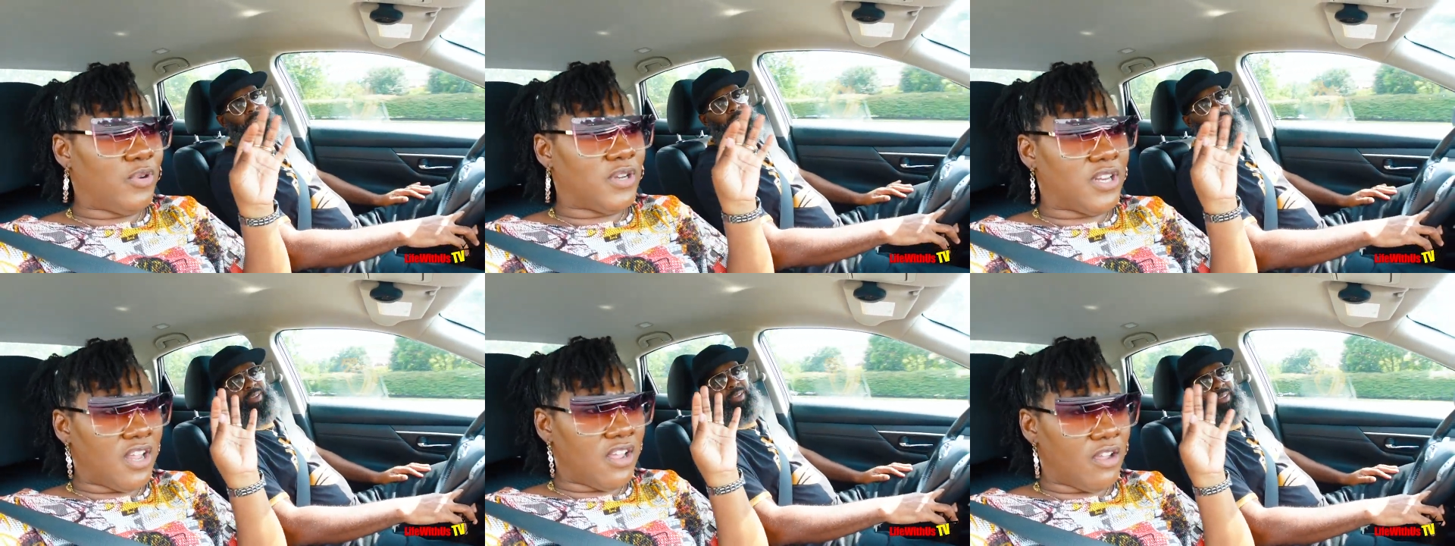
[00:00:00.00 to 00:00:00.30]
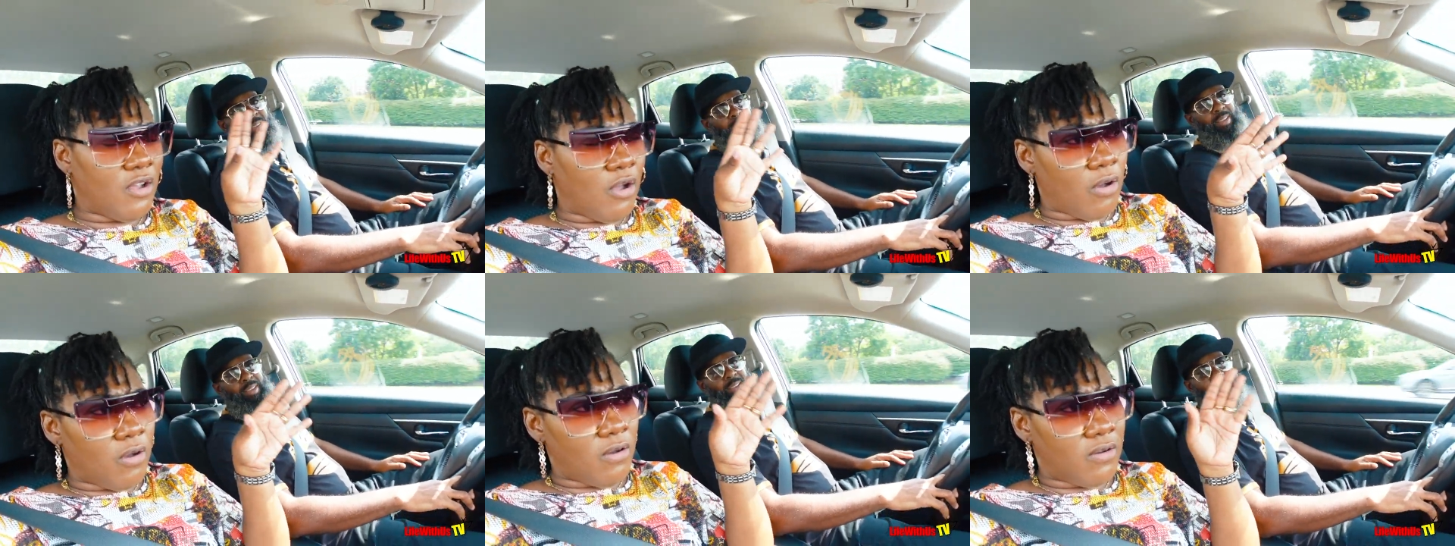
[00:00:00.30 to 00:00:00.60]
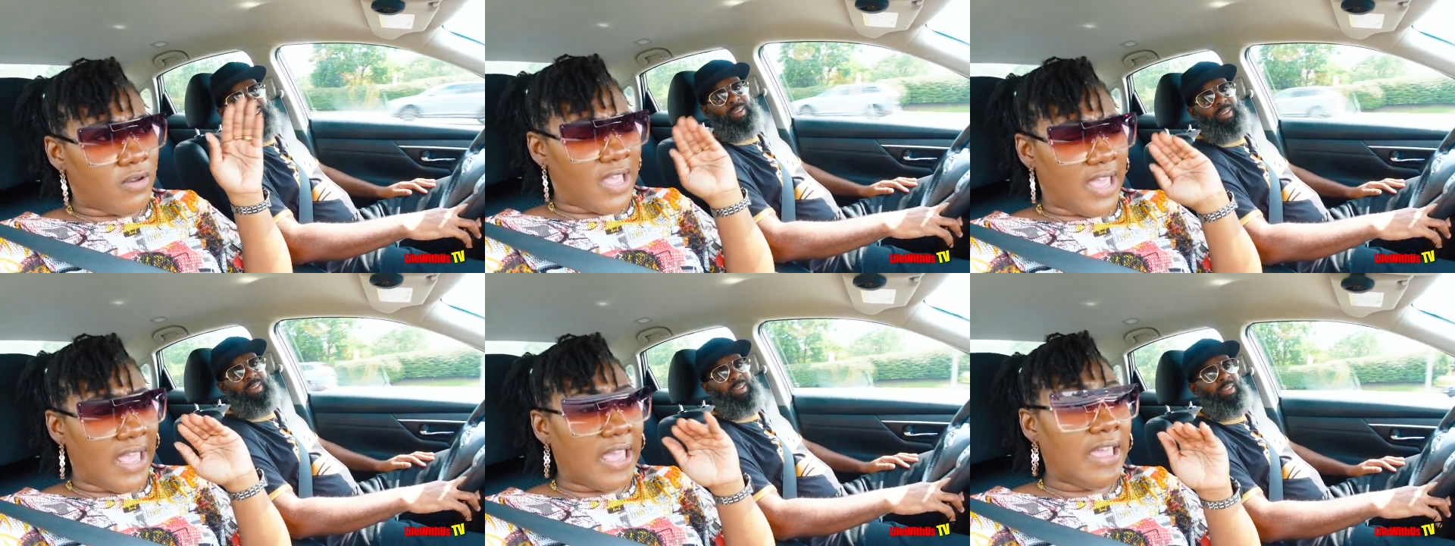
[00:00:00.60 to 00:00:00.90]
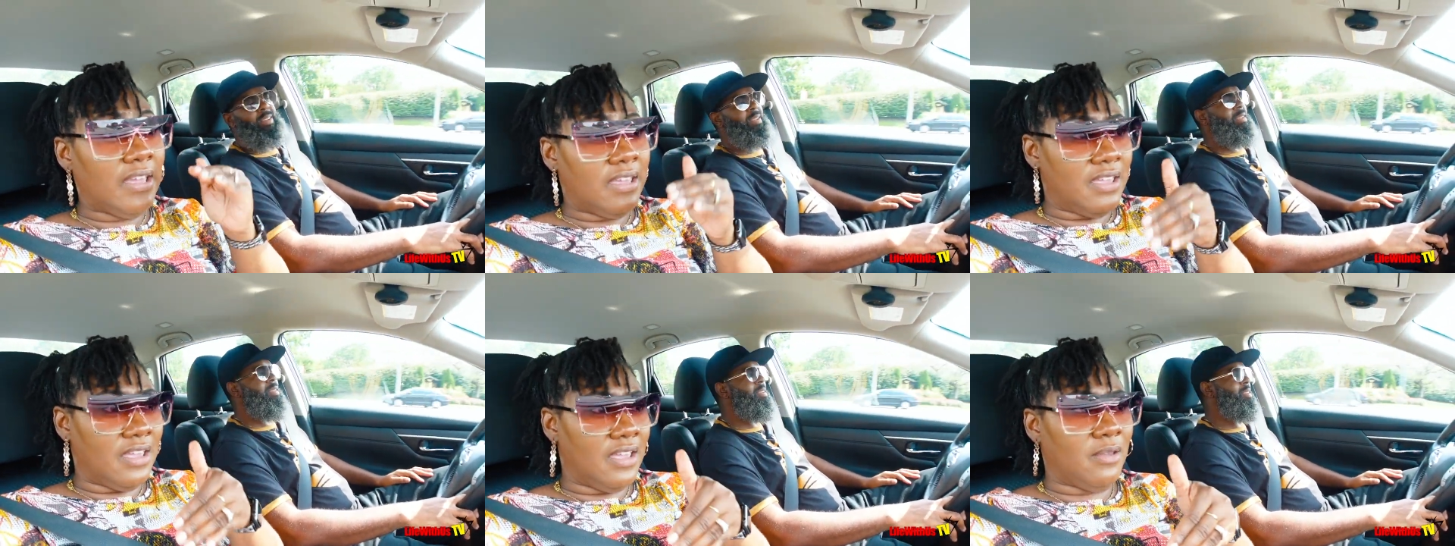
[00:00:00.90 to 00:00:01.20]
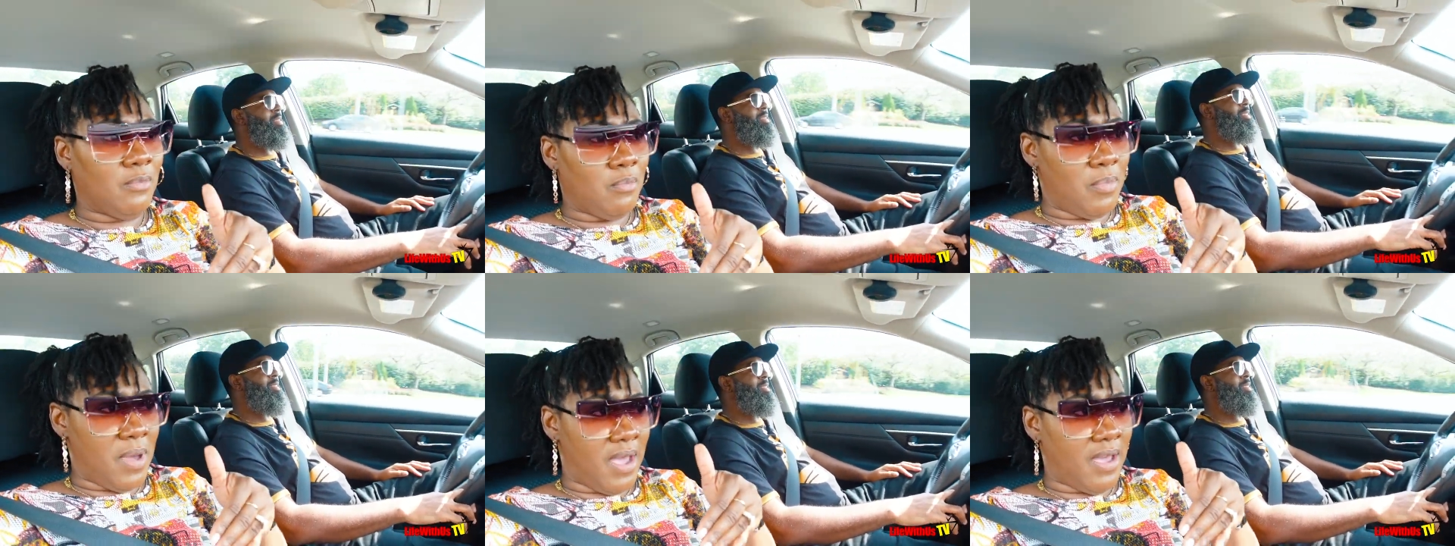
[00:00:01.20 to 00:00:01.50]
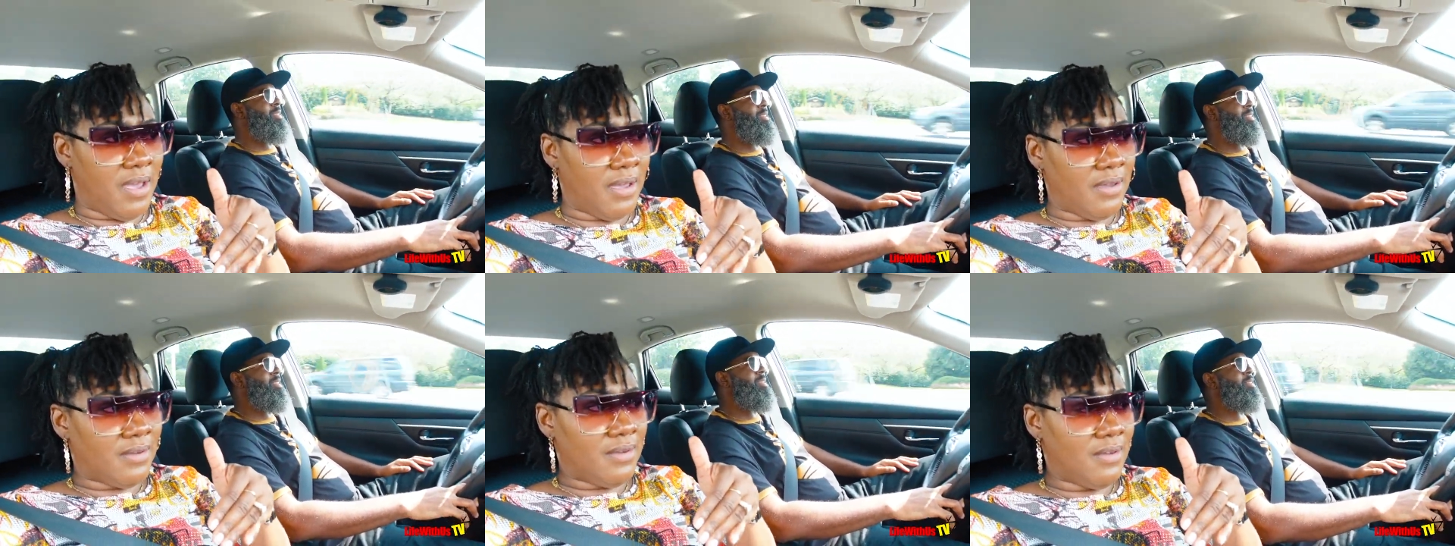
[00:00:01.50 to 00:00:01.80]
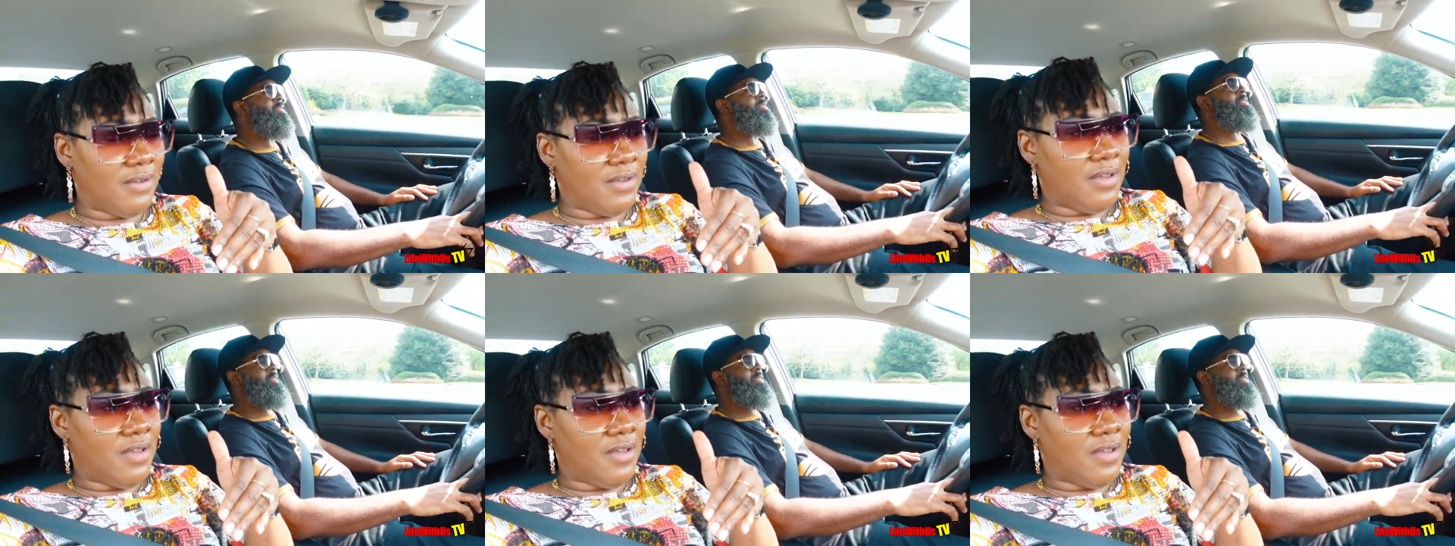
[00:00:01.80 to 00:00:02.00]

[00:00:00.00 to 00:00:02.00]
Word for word: what they call a kickback.